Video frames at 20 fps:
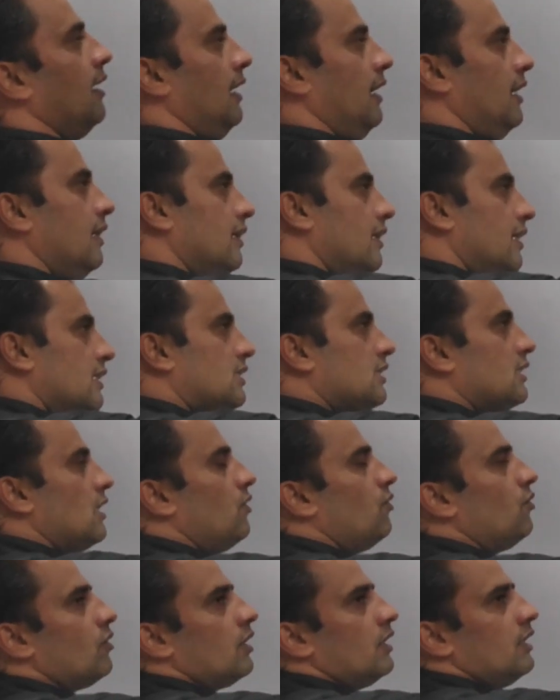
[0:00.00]
In this
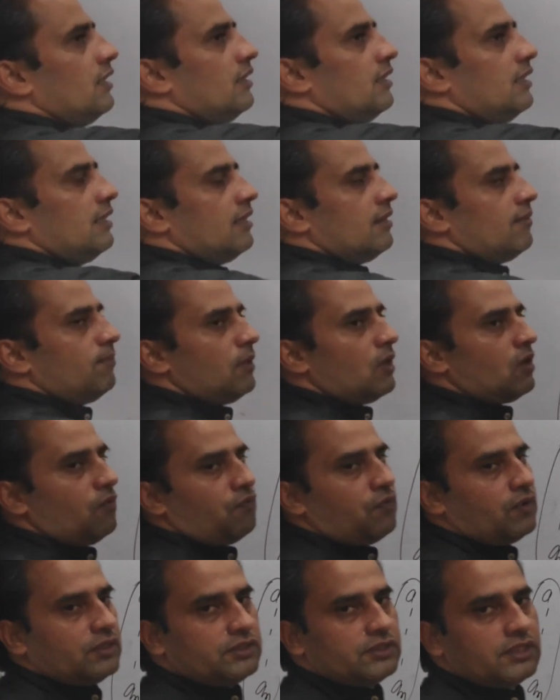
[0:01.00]
counting, the number
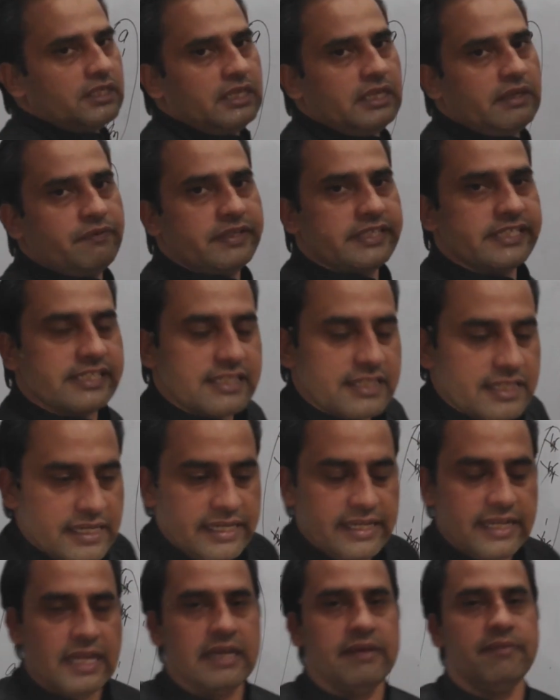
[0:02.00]
of function in which
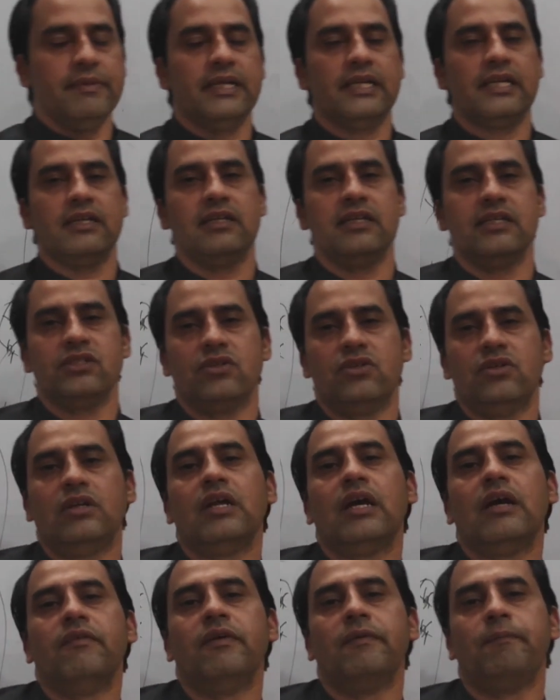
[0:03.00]
3 element does not
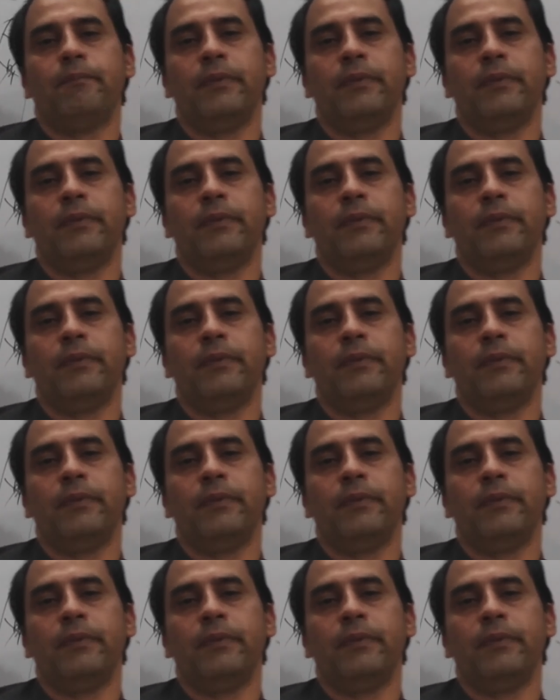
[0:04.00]
have a